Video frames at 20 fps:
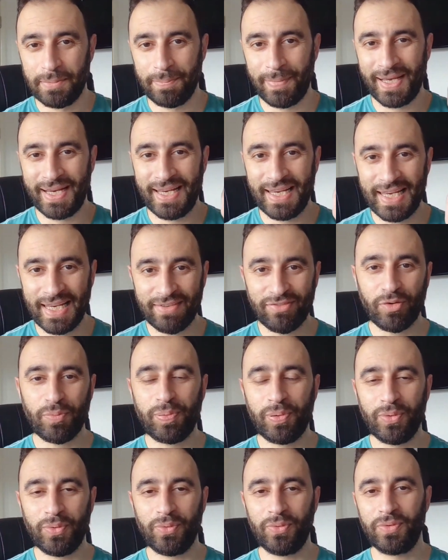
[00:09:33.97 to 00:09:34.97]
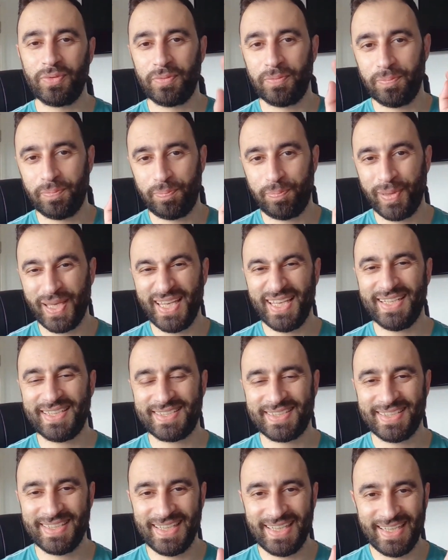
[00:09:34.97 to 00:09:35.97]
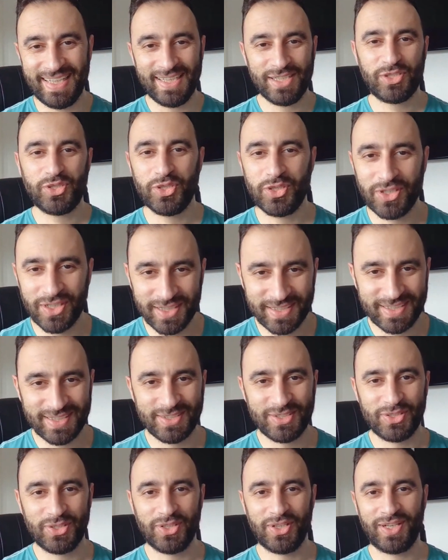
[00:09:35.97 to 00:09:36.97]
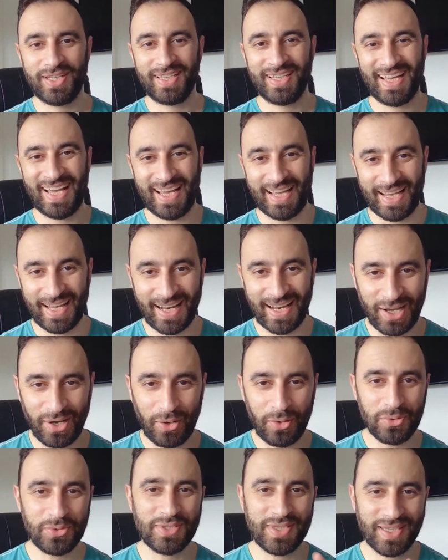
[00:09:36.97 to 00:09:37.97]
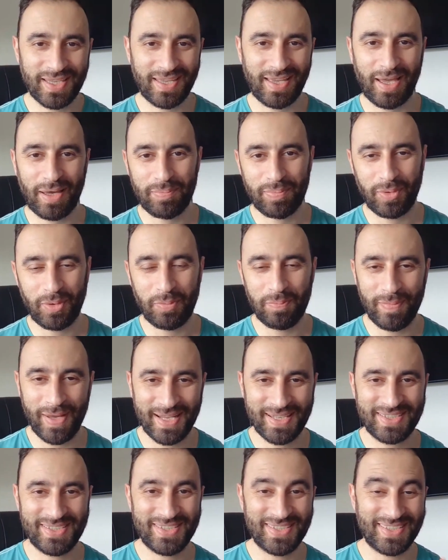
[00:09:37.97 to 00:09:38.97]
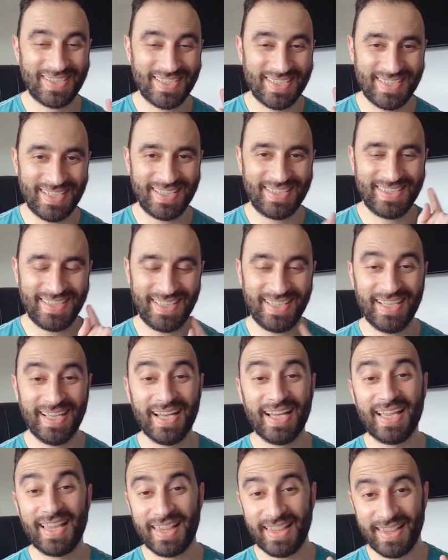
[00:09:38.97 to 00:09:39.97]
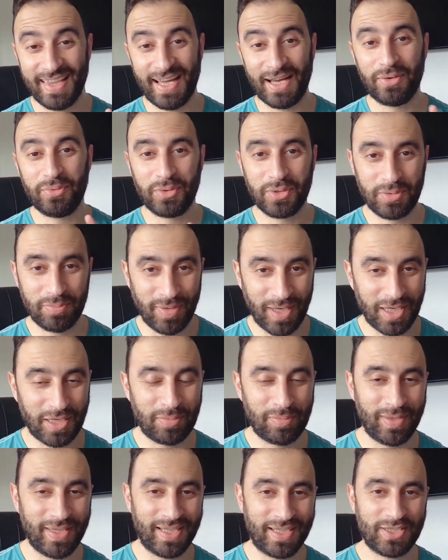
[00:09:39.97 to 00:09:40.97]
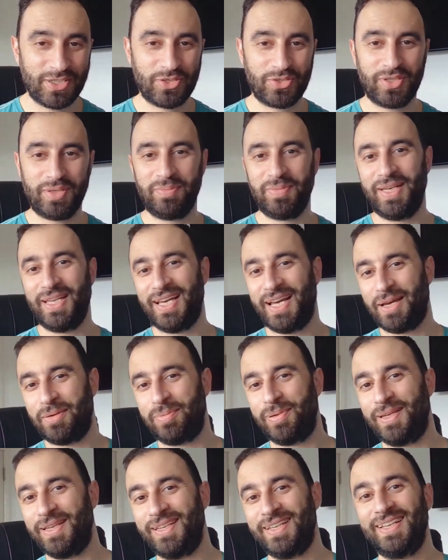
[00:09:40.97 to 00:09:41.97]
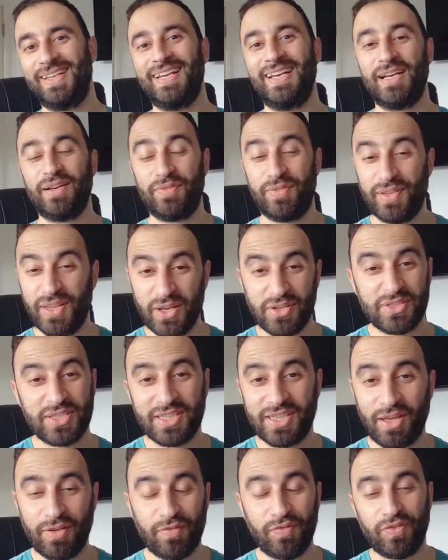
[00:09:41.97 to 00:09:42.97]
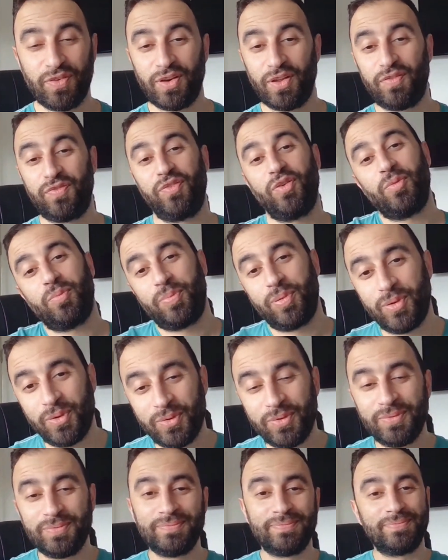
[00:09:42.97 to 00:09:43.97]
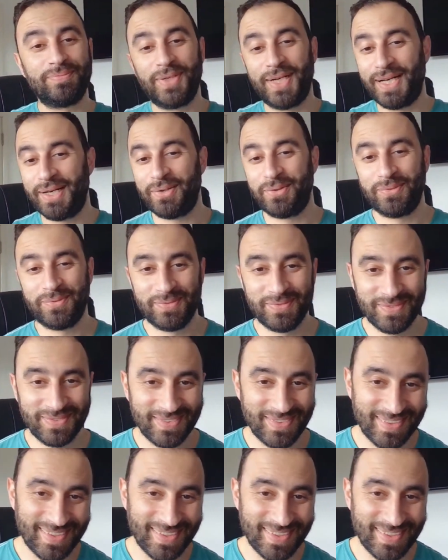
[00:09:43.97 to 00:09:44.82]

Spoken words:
May Liverpool beat Leeds United tonight and close the gap on Manchester City. That would make me extremely happy. For those that don't follow football, well,